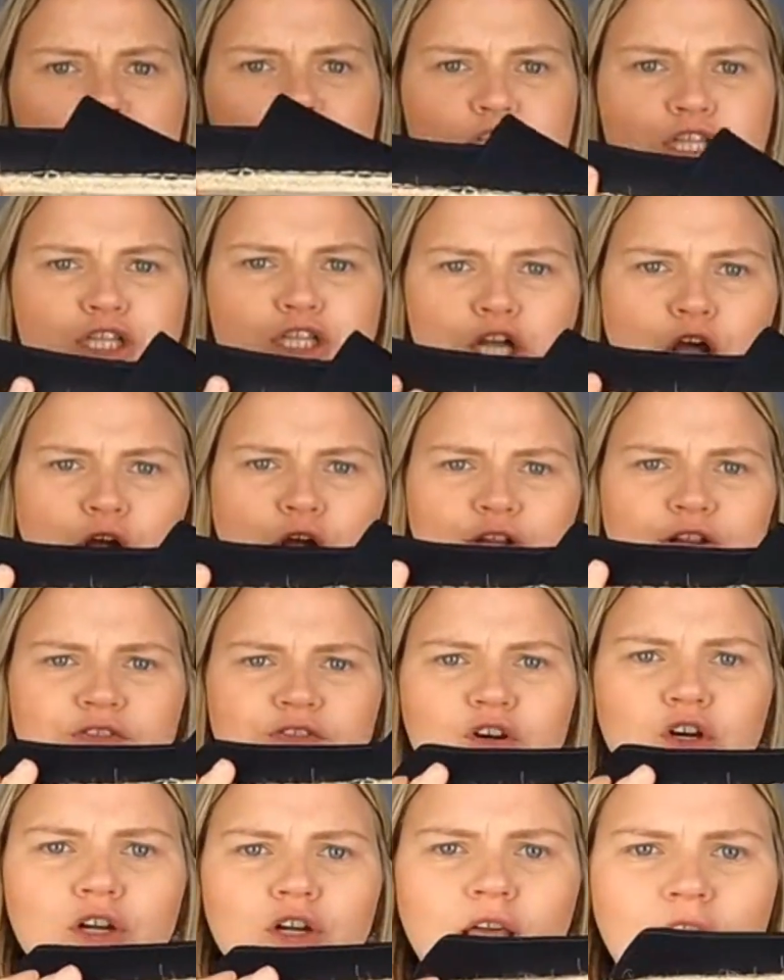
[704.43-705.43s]
So
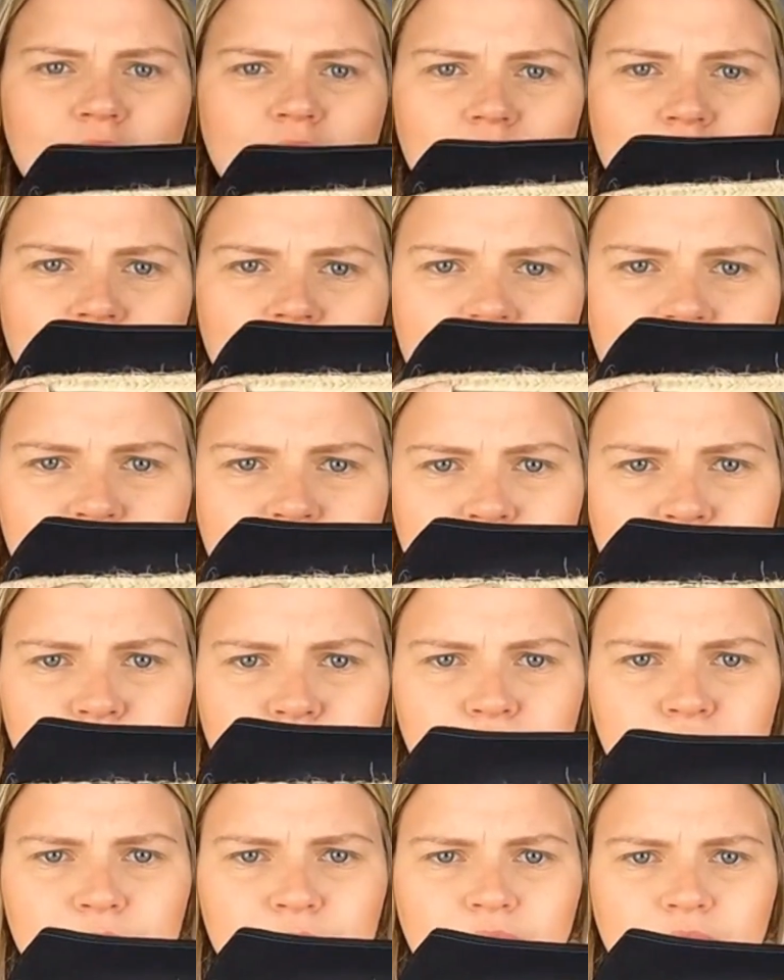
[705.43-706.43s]
they've got like a
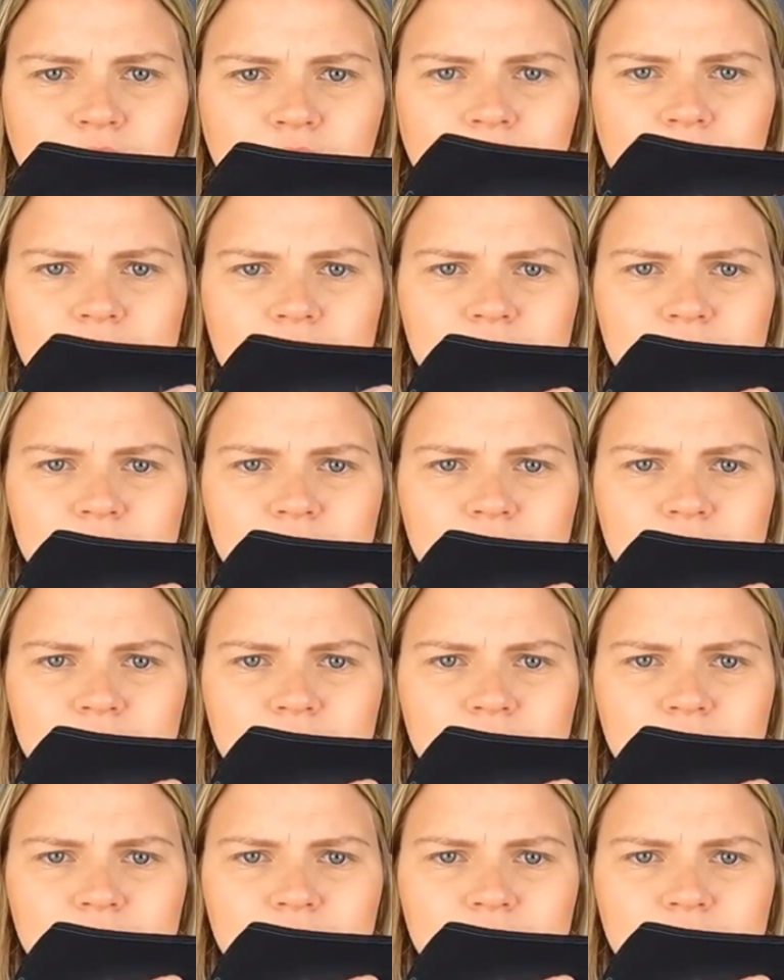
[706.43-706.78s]
little